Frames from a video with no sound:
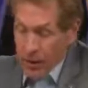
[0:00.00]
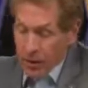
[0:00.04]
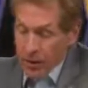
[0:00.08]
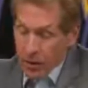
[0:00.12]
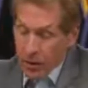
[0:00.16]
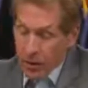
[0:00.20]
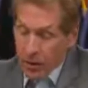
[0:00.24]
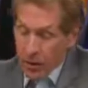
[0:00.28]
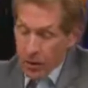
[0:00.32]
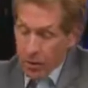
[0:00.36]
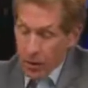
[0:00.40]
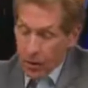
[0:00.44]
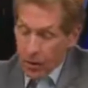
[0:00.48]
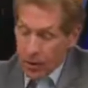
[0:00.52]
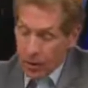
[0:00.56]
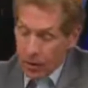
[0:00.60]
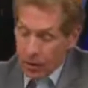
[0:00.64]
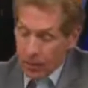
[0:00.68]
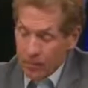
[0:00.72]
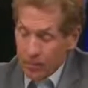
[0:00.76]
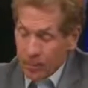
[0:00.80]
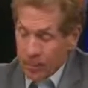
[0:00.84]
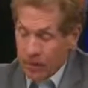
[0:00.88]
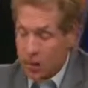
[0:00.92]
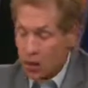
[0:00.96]
and all the
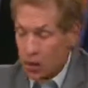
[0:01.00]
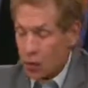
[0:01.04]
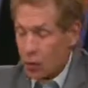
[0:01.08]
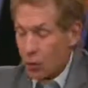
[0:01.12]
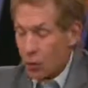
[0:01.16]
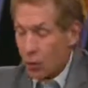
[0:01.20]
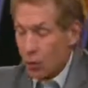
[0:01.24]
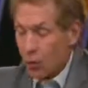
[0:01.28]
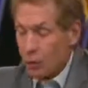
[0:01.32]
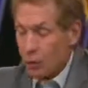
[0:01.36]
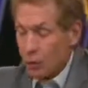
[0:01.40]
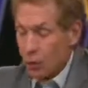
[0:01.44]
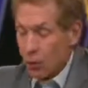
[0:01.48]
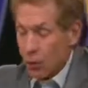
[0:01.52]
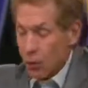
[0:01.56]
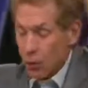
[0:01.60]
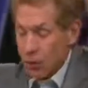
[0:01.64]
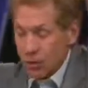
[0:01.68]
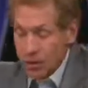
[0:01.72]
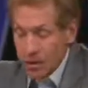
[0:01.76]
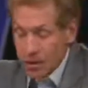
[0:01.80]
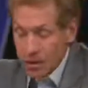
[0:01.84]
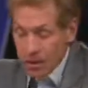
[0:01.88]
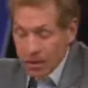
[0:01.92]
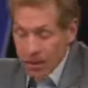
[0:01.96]
way up at
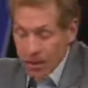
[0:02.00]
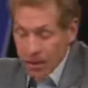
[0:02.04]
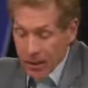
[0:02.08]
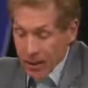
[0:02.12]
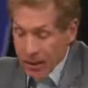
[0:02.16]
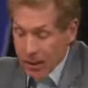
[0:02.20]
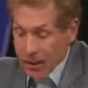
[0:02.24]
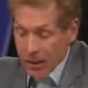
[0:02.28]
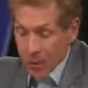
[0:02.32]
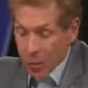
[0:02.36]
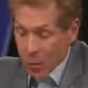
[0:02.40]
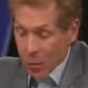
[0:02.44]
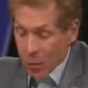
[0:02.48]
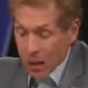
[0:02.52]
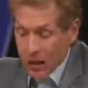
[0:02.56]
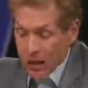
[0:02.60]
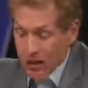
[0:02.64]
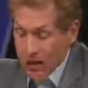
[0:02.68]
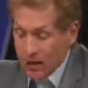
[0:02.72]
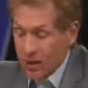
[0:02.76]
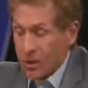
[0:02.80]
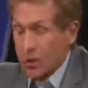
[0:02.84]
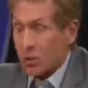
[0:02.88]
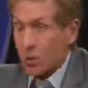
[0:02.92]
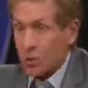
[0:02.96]
204 is somebody named
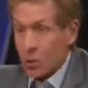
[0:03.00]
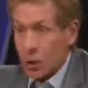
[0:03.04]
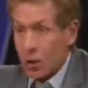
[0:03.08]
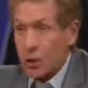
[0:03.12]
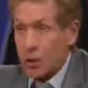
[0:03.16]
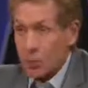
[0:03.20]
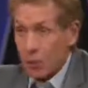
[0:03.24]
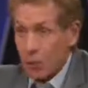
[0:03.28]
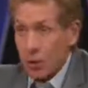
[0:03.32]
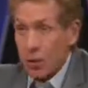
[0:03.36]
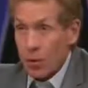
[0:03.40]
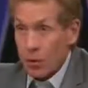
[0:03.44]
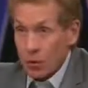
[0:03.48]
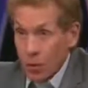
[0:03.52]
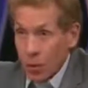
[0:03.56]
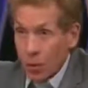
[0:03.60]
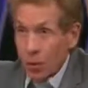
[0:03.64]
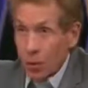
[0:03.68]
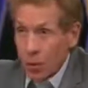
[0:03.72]
Weston Richburg.